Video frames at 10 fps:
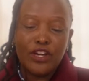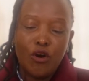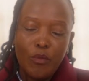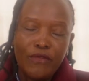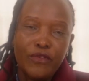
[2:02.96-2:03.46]
the
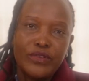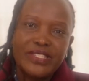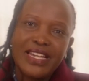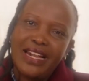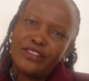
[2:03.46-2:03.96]

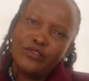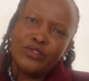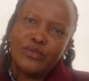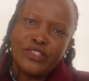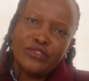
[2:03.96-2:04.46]
homophones are
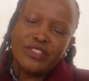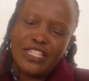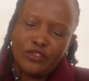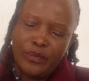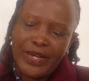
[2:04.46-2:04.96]
those questions
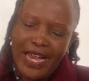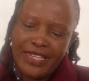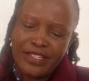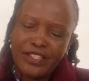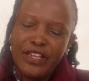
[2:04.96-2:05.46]
that you'll be
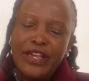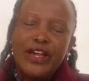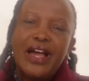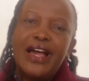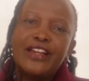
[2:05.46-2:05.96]
asked
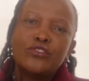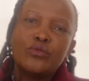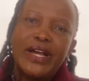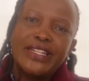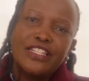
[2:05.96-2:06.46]

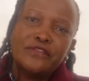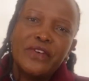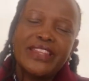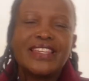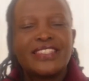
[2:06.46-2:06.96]
to
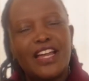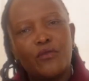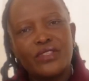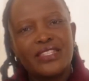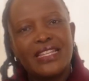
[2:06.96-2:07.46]
identify the
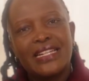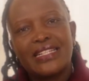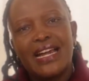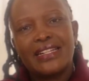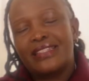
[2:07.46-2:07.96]
sounds
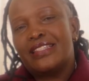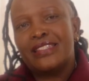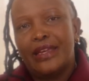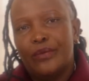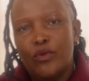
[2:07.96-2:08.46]
that are the
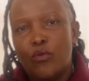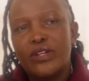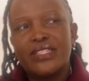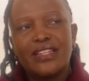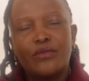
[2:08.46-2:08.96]
same.
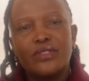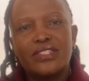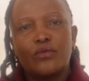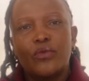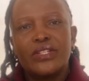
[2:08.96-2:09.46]
What
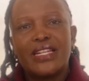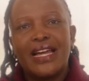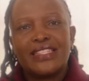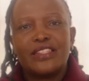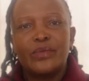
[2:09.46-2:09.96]
sounds, what
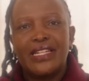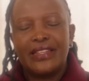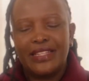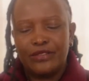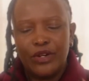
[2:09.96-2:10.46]
are
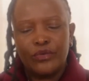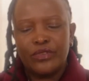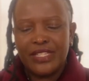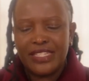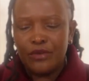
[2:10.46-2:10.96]
similar?
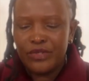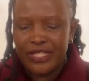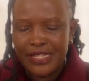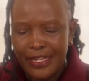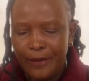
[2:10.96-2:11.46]
Do they sound
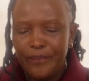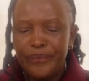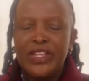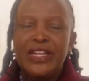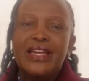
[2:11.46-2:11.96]
the same?